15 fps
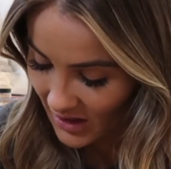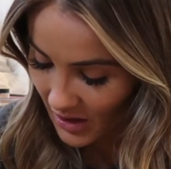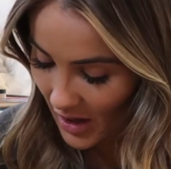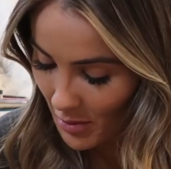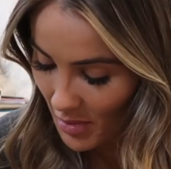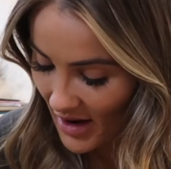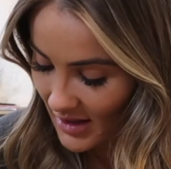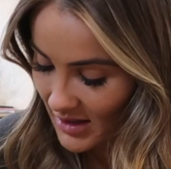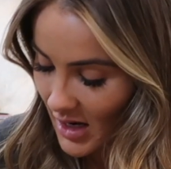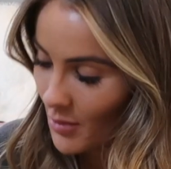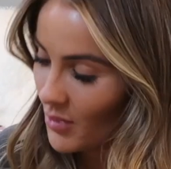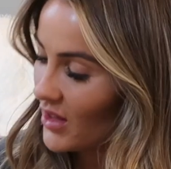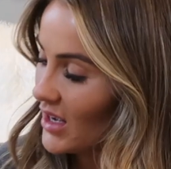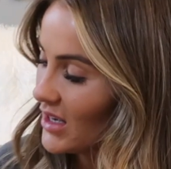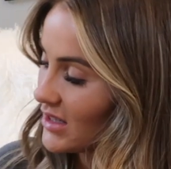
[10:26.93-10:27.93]
So I picked
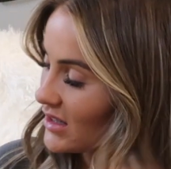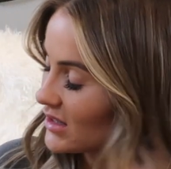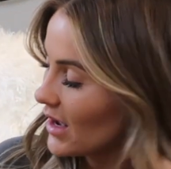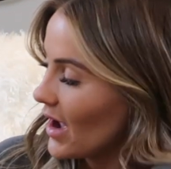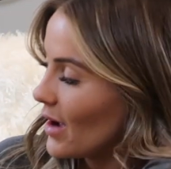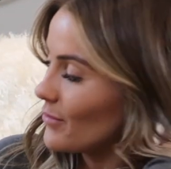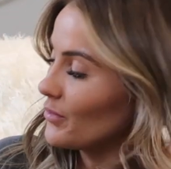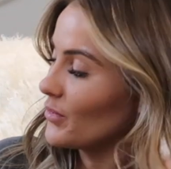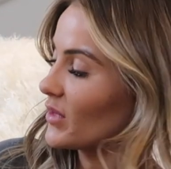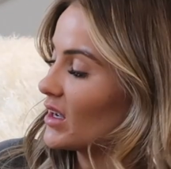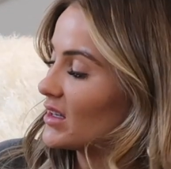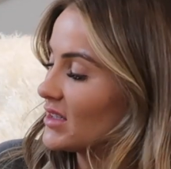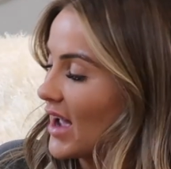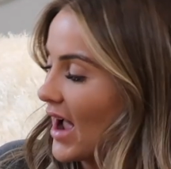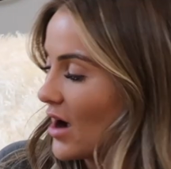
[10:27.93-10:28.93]
up this, um,
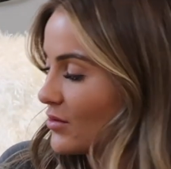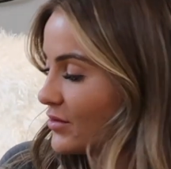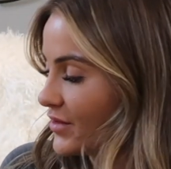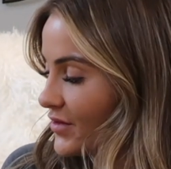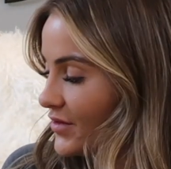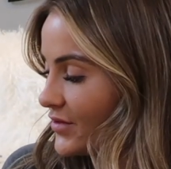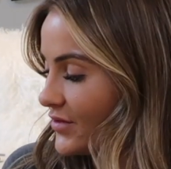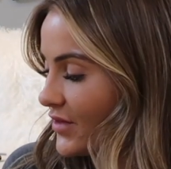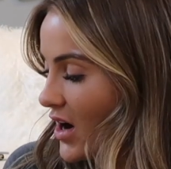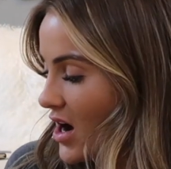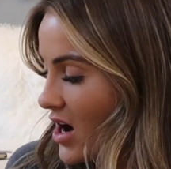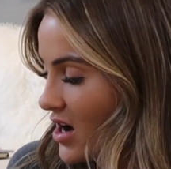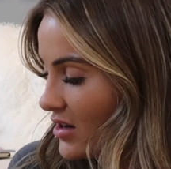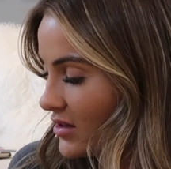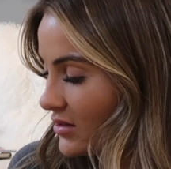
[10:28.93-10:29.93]
is the
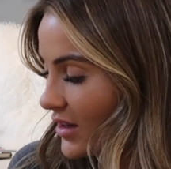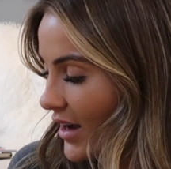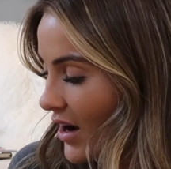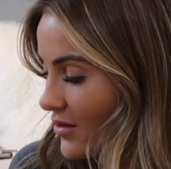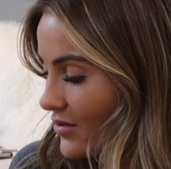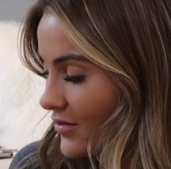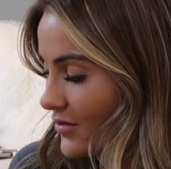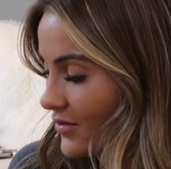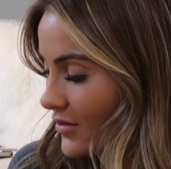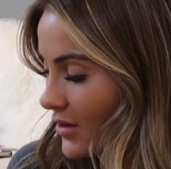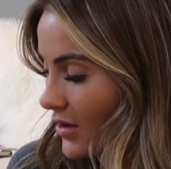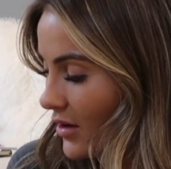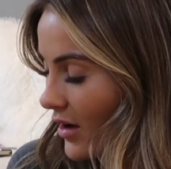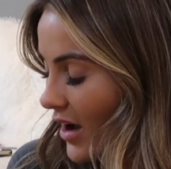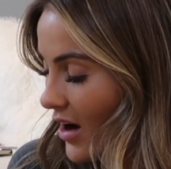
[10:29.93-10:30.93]
Alpha, Alpha,
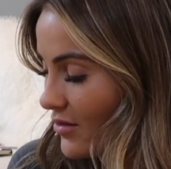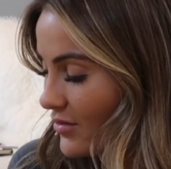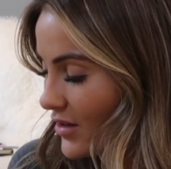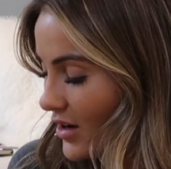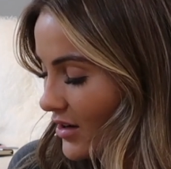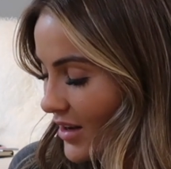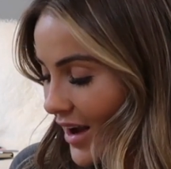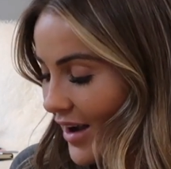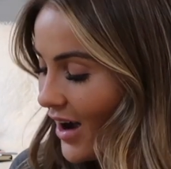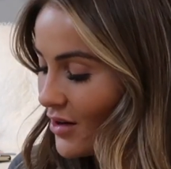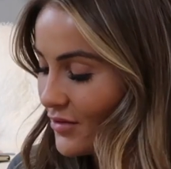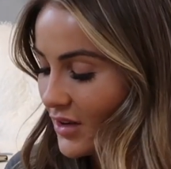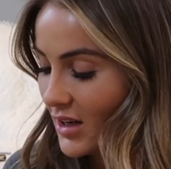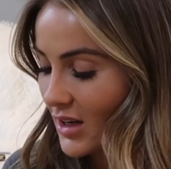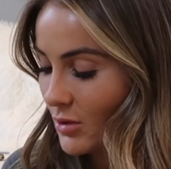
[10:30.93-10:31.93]
Alpha? Yeah,
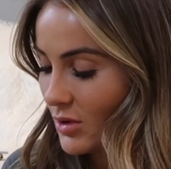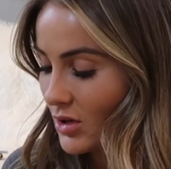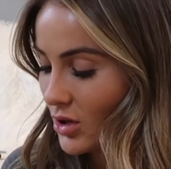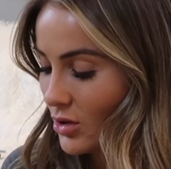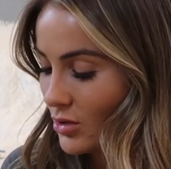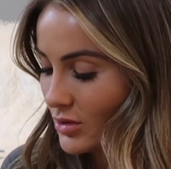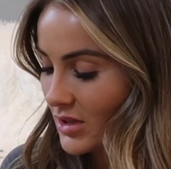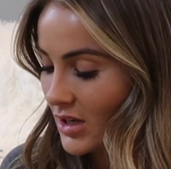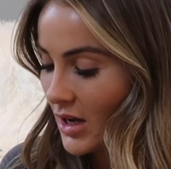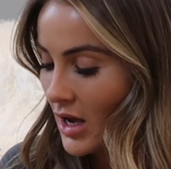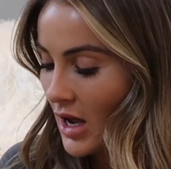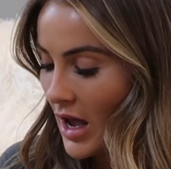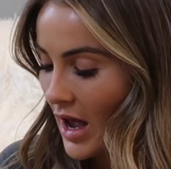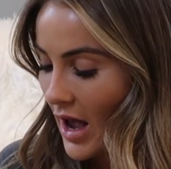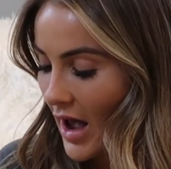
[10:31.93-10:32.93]
Alpha Liquid Gold
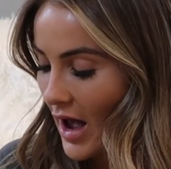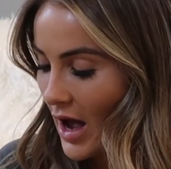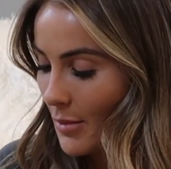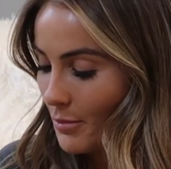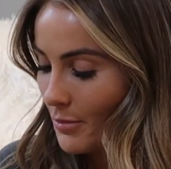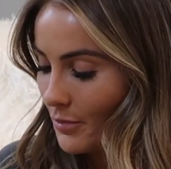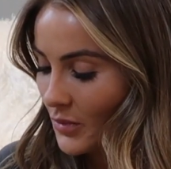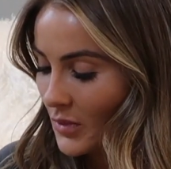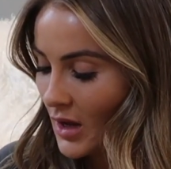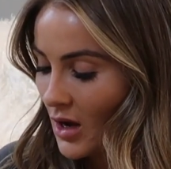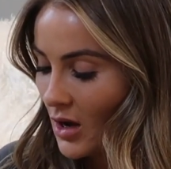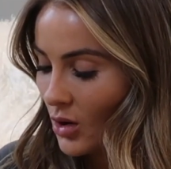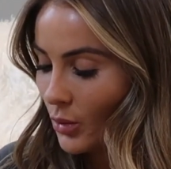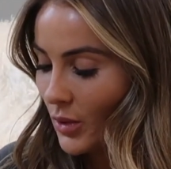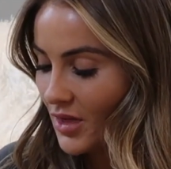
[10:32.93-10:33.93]
um,
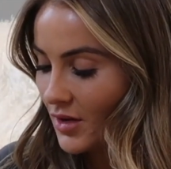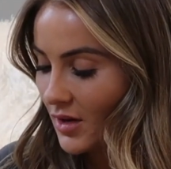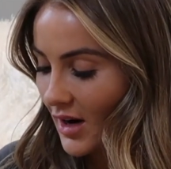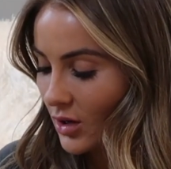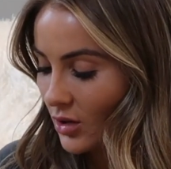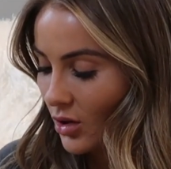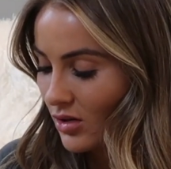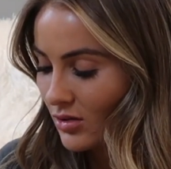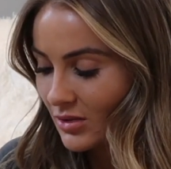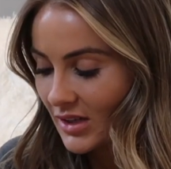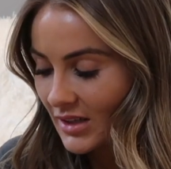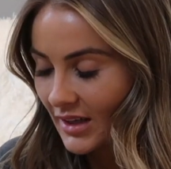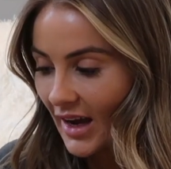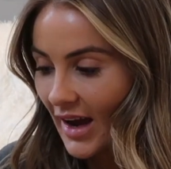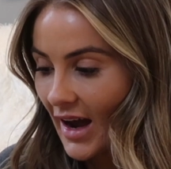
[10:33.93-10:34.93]
with
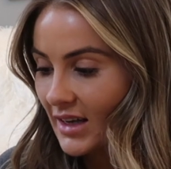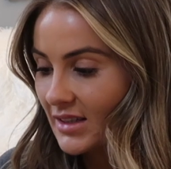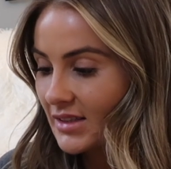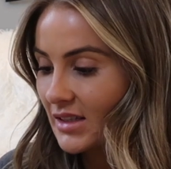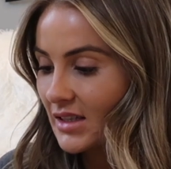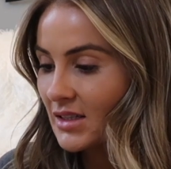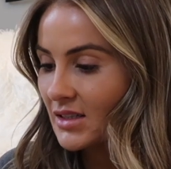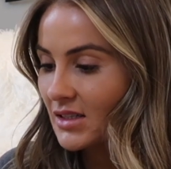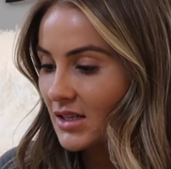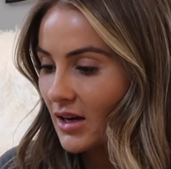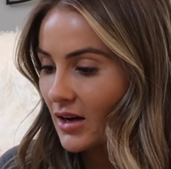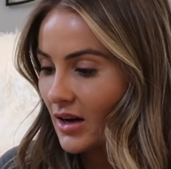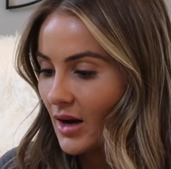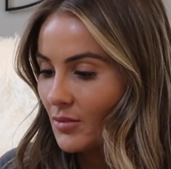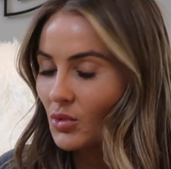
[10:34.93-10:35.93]
glycolic acid,
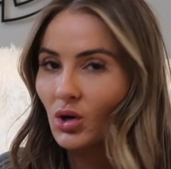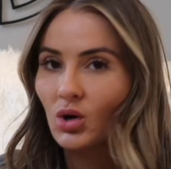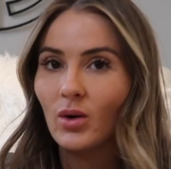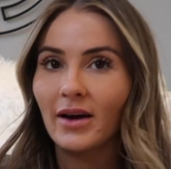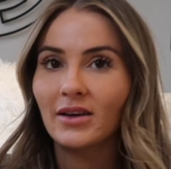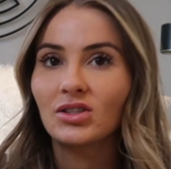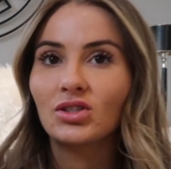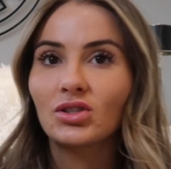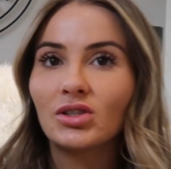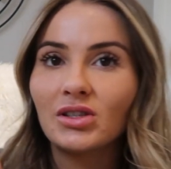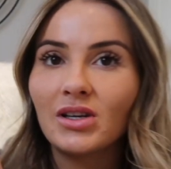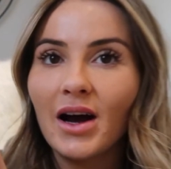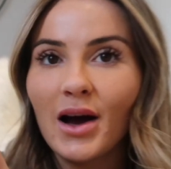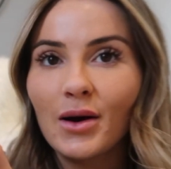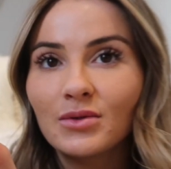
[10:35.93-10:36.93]
I'm not quite
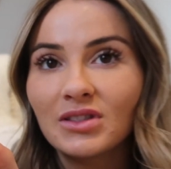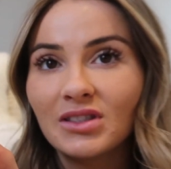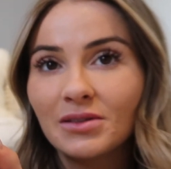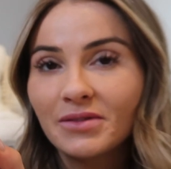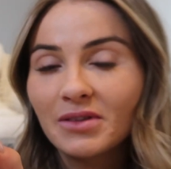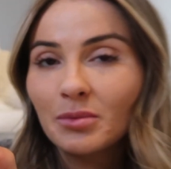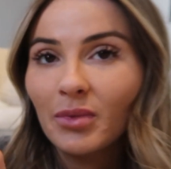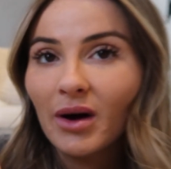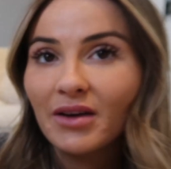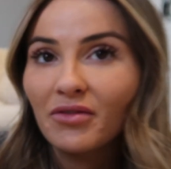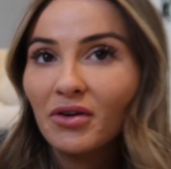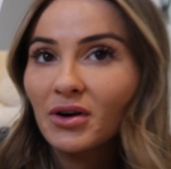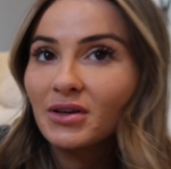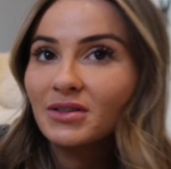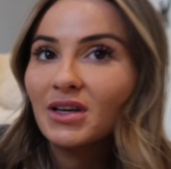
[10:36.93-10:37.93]
sure how to use it, but
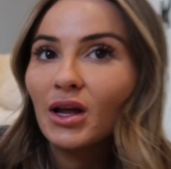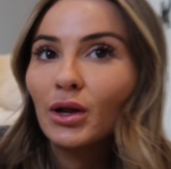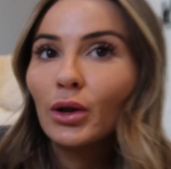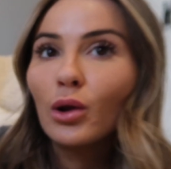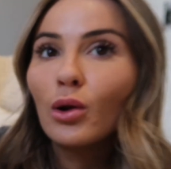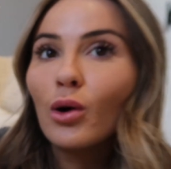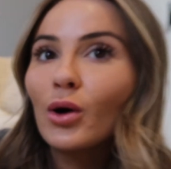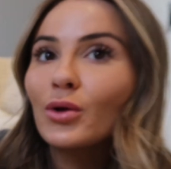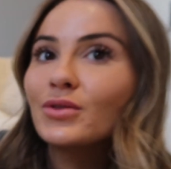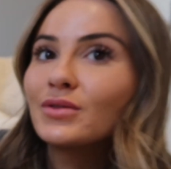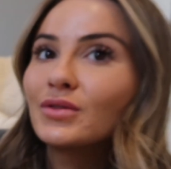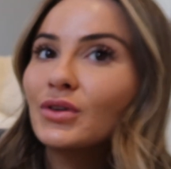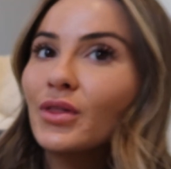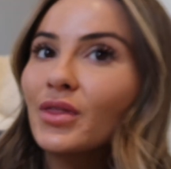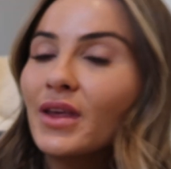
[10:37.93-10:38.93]
I've heard a lot
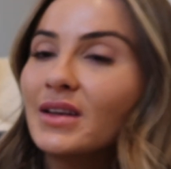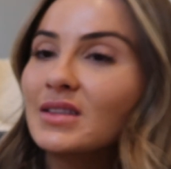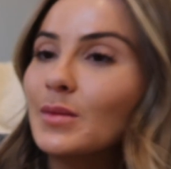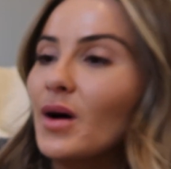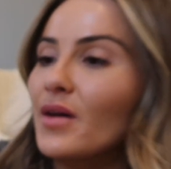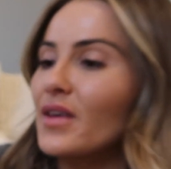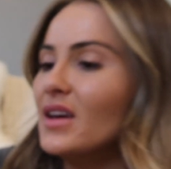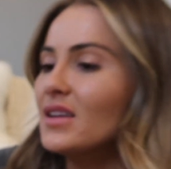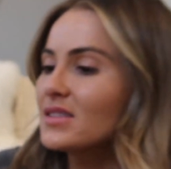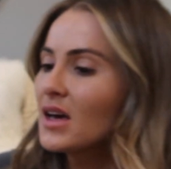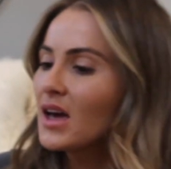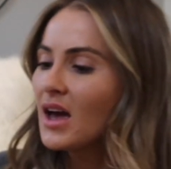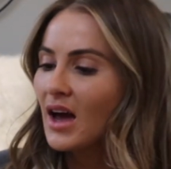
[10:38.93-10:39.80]
of good things about this.